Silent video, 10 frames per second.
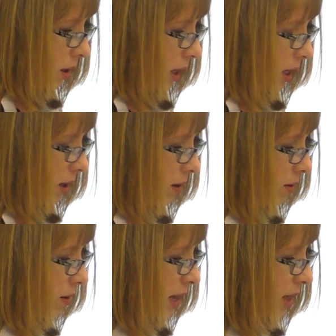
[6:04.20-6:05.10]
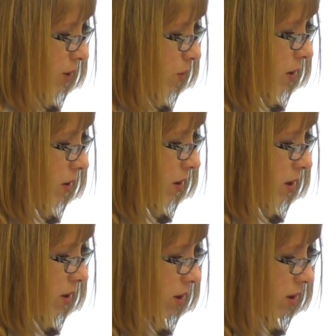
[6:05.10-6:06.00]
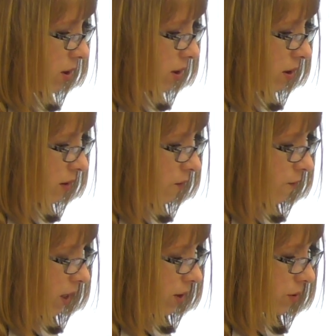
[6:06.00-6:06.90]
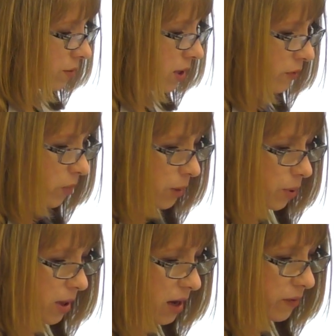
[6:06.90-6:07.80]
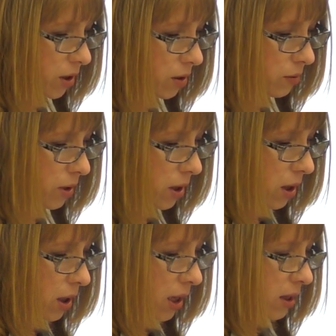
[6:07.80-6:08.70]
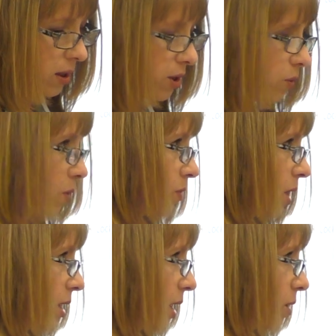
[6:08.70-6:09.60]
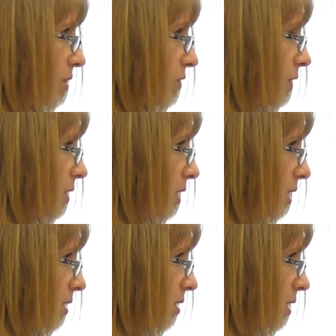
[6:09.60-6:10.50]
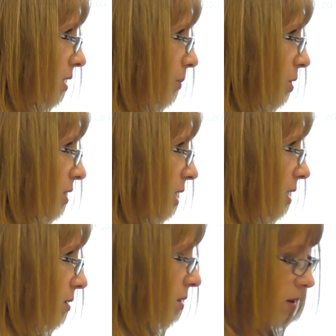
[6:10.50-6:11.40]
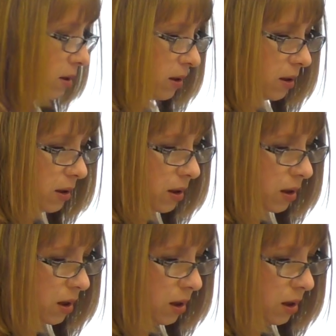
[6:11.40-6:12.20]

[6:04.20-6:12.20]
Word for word: And the last one on the list is the phase three of Maple Avenue. And this one right now is funded at 60%.